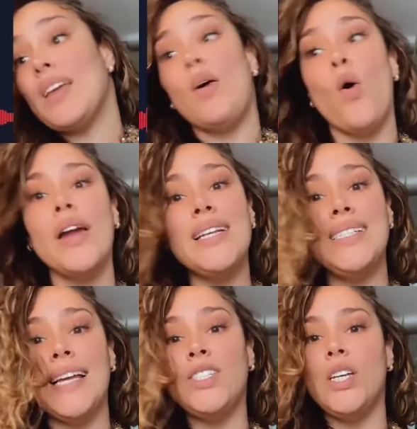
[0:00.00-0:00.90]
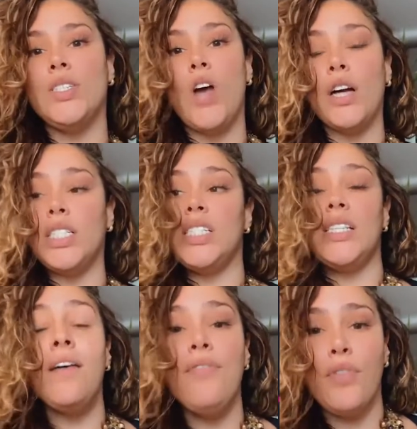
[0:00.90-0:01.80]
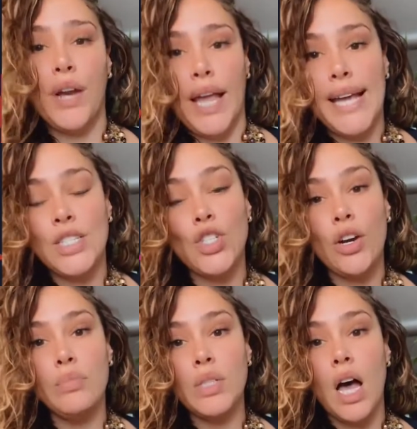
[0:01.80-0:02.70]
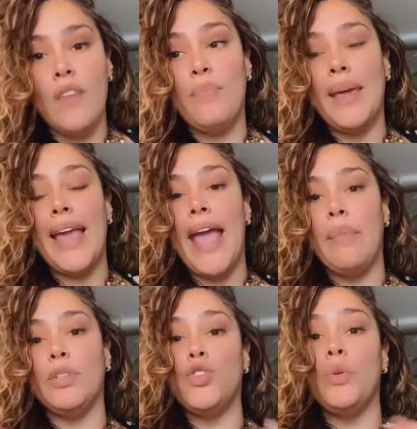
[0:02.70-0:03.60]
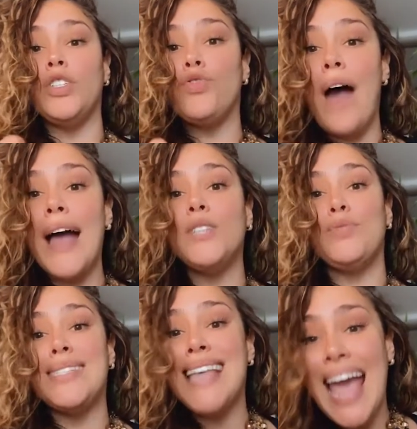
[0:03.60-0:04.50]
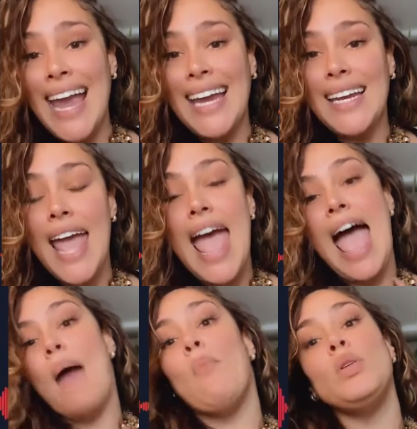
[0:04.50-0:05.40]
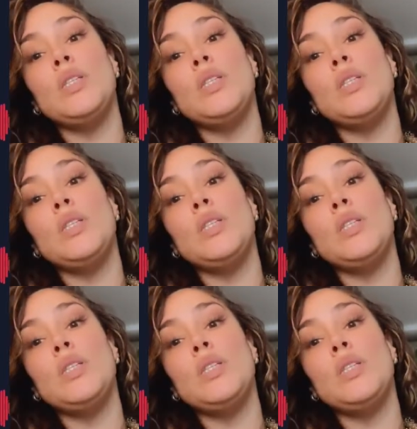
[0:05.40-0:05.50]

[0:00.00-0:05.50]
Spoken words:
Organizations are suffering in terms of being able to attract, retain, and